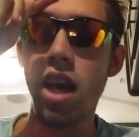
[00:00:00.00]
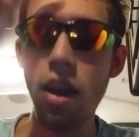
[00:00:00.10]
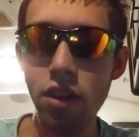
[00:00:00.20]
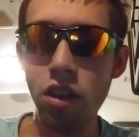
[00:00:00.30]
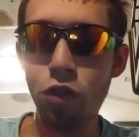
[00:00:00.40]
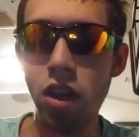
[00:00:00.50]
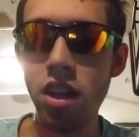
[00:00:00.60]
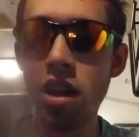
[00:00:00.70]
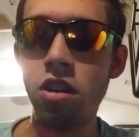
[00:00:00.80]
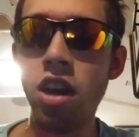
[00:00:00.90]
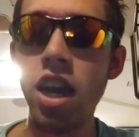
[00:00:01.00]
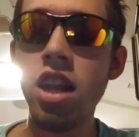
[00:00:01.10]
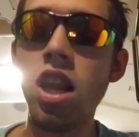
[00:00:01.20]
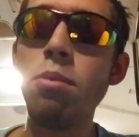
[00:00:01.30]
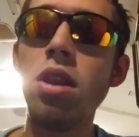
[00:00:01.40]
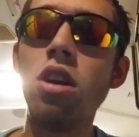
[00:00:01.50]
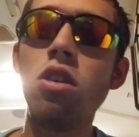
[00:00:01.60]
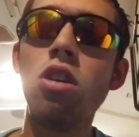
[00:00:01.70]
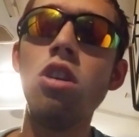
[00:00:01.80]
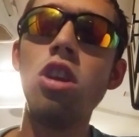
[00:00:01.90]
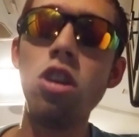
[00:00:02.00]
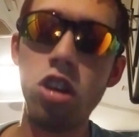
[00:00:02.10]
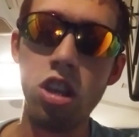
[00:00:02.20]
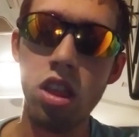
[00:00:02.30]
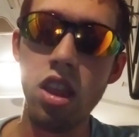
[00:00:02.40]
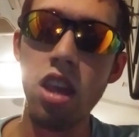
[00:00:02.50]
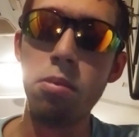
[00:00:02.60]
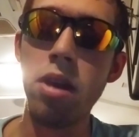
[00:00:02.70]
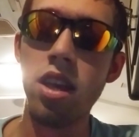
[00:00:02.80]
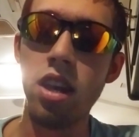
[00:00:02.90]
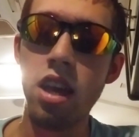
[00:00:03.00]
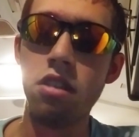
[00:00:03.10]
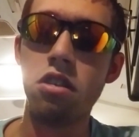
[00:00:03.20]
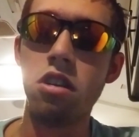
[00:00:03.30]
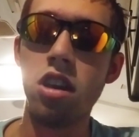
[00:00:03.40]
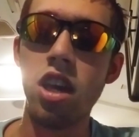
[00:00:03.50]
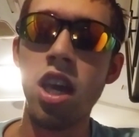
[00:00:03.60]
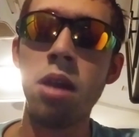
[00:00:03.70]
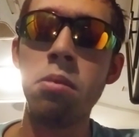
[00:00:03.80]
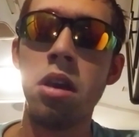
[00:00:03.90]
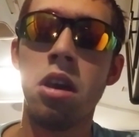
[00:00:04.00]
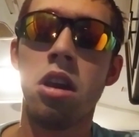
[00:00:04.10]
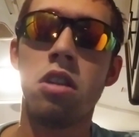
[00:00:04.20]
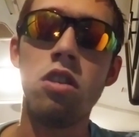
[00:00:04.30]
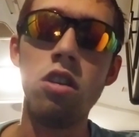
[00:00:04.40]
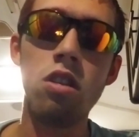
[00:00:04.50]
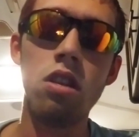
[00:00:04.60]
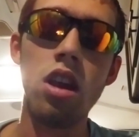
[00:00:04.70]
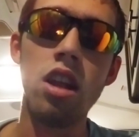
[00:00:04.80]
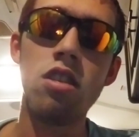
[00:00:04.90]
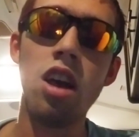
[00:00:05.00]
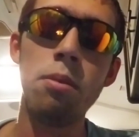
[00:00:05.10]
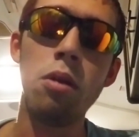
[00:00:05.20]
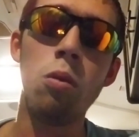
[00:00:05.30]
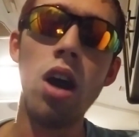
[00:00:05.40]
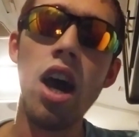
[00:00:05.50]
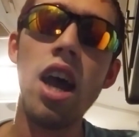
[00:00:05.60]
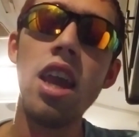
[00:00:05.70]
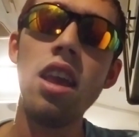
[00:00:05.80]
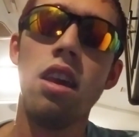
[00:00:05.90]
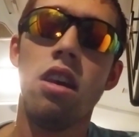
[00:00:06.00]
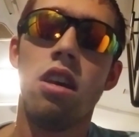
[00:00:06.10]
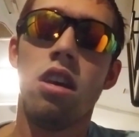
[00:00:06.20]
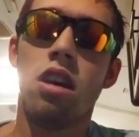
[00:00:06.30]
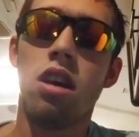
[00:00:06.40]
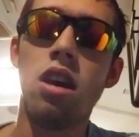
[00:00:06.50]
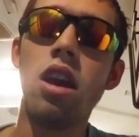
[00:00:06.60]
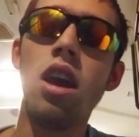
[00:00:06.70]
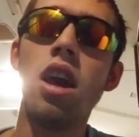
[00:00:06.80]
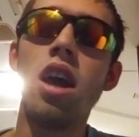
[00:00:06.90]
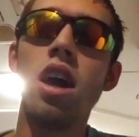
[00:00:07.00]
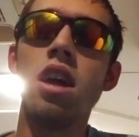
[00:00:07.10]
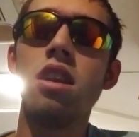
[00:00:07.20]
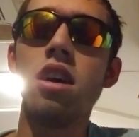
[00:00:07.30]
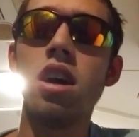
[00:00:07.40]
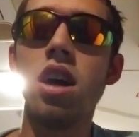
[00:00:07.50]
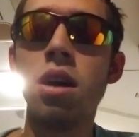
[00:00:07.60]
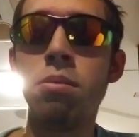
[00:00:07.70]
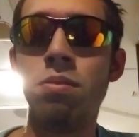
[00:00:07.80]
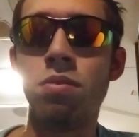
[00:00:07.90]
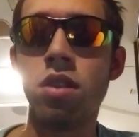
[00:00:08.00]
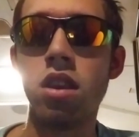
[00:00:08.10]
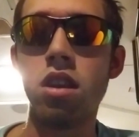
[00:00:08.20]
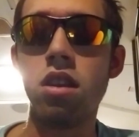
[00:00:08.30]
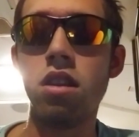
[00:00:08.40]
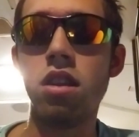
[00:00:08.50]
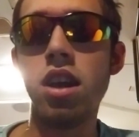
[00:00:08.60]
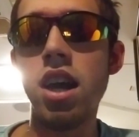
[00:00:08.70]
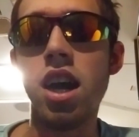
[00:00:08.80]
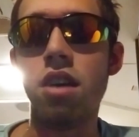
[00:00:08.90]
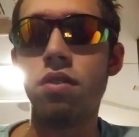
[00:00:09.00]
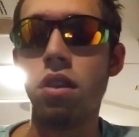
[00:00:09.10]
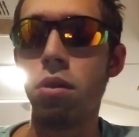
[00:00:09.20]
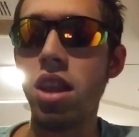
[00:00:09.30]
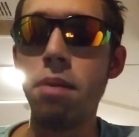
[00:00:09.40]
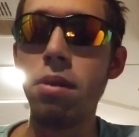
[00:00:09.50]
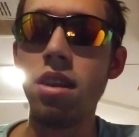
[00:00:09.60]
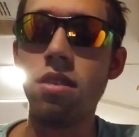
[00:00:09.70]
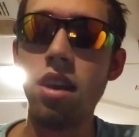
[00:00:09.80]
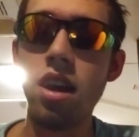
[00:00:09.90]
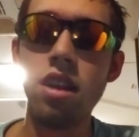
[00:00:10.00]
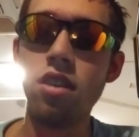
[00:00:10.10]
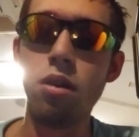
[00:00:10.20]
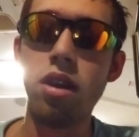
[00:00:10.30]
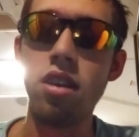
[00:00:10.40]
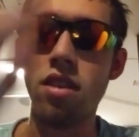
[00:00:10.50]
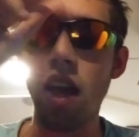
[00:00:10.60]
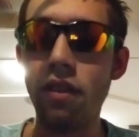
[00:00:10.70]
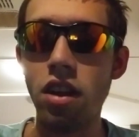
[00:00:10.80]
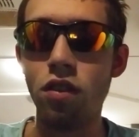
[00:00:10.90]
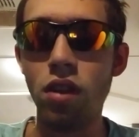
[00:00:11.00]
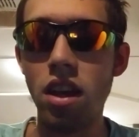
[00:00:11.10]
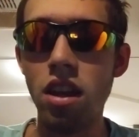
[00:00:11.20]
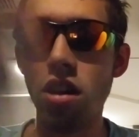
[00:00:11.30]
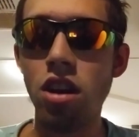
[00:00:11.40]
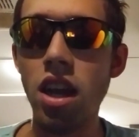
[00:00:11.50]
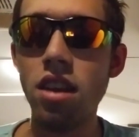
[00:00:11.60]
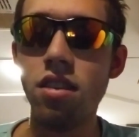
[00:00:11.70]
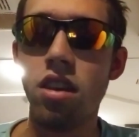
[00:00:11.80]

a nice Flying Day or Night. Let me know who you should think make a NASCAR game. Do you and tell me why. And um, yeah, with that being said, as always, have a nice flying day or night.